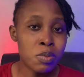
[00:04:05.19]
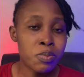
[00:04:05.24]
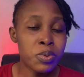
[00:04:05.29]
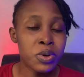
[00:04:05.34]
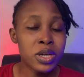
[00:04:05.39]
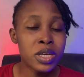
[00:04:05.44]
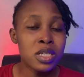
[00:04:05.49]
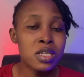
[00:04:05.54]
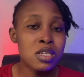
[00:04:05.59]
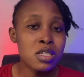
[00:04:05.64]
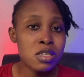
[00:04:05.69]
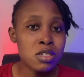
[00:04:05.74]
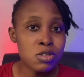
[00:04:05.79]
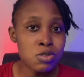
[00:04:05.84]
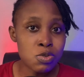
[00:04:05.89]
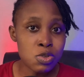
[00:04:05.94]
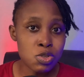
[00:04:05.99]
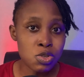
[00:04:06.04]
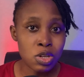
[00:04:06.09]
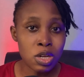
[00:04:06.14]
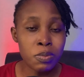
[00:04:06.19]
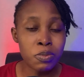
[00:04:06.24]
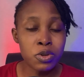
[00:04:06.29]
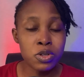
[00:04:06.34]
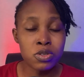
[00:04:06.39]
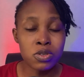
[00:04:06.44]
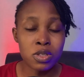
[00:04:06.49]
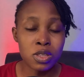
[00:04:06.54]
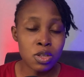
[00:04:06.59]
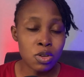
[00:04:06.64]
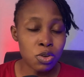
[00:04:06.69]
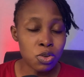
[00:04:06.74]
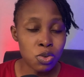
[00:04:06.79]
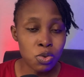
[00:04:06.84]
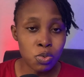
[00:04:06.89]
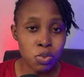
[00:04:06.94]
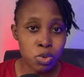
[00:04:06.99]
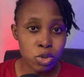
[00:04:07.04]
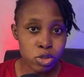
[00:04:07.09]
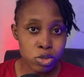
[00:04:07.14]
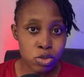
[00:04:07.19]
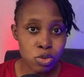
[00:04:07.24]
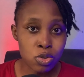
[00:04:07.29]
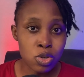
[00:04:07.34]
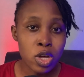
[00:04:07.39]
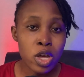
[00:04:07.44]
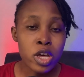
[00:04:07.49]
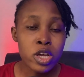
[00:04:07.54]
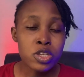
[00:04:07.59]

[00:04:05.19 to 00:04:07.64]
But in this situation, I'm going to tell you what to do.